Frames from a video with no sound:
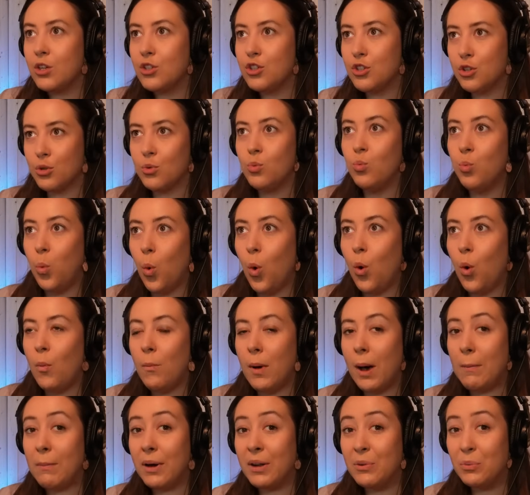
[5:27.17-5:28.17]
do
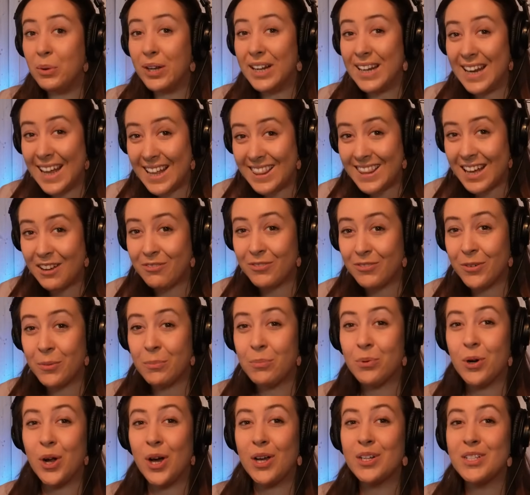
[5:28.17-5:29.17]
warm up and we let that
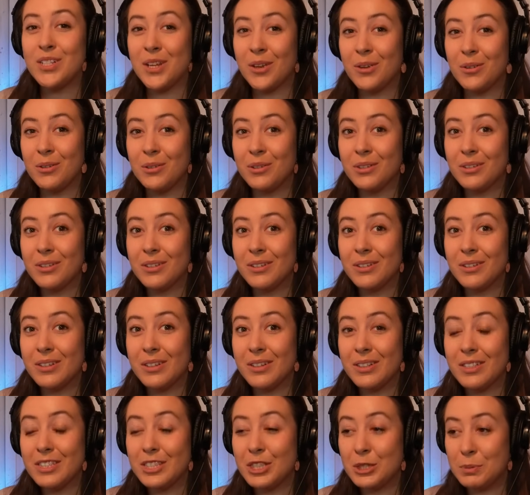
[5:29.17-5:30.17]
vibrato
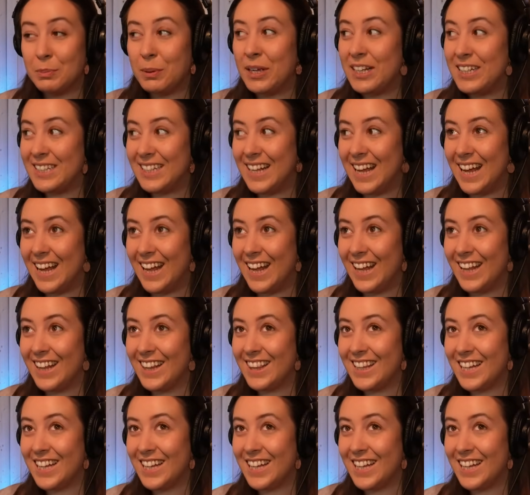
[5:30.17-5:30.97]
spin there.